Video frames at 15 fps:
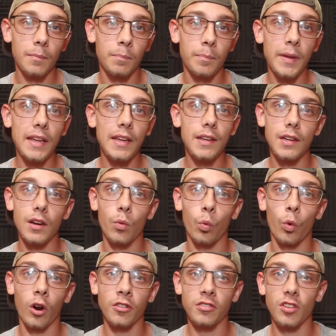be
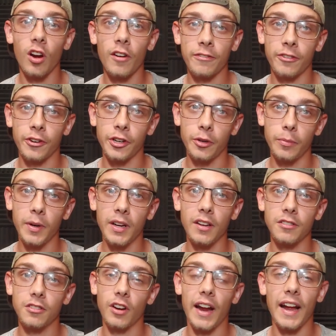worse off for you
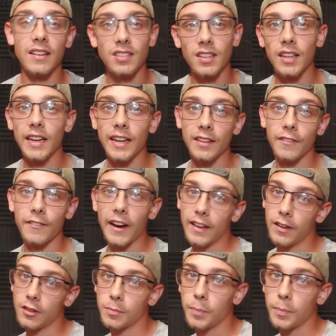because you're escalating the violence,